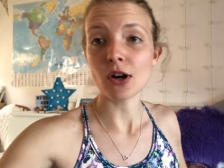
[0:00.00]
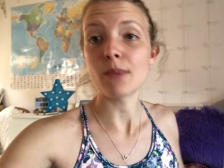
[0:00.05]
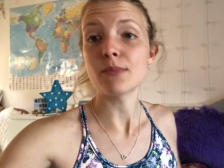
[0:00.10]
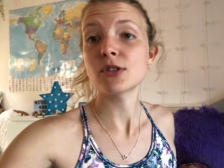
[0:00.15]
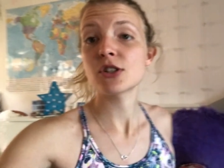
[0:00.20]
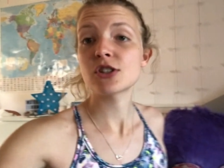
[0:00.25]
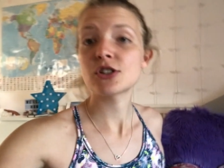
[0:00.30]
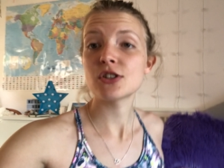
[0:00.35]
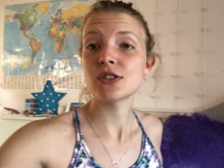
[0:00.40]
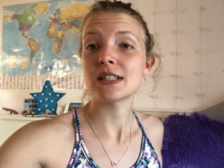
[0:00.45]
I'm
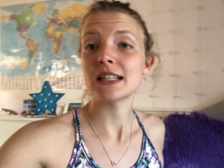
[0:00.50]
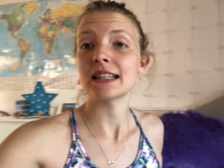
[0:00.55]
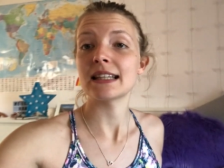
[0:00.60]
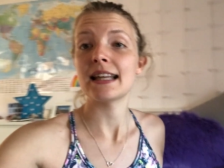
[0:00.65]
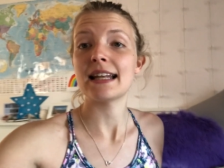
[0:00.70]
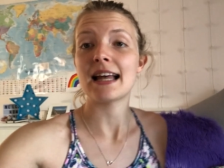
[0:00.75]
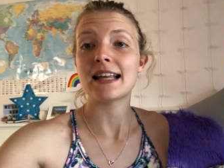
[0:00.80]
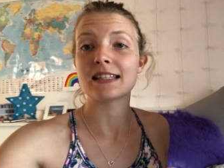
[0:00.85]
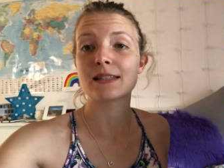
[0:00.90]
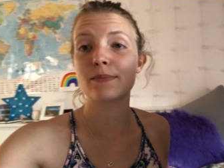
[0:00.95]
just using the
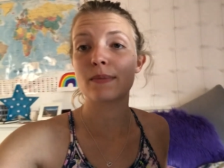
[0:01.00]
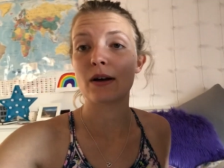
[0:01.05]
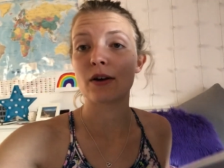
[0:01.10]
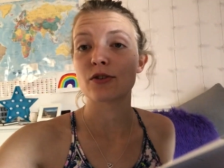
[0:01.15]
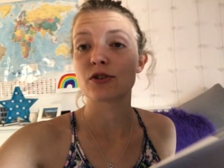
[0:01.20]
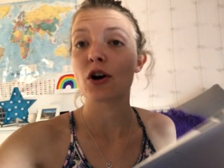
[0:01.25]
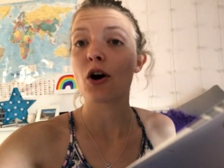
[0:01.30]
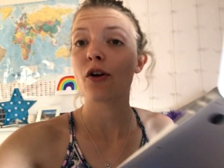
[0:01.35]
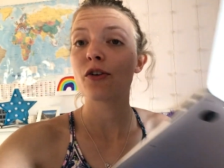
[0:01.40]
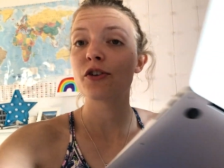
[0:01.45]
Les
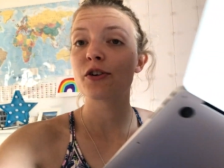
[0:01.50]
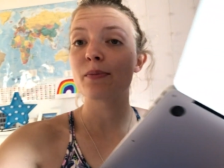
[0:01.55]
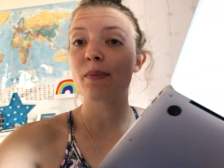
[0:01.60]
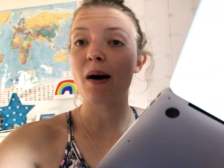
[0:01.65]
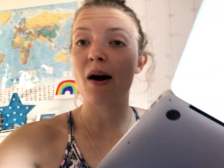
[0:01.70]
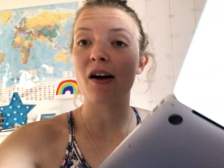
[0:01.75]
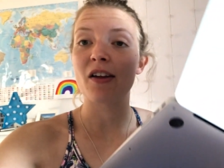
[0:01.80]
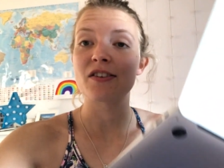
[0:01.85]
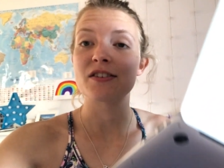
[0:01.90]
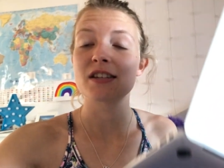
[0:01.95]
Mills On
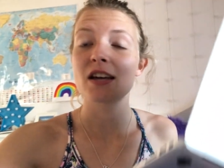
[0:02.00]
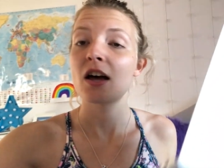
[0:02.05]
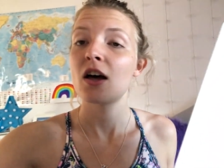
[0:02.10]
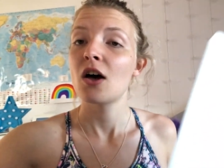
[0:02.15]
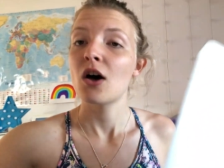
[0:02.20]
Demand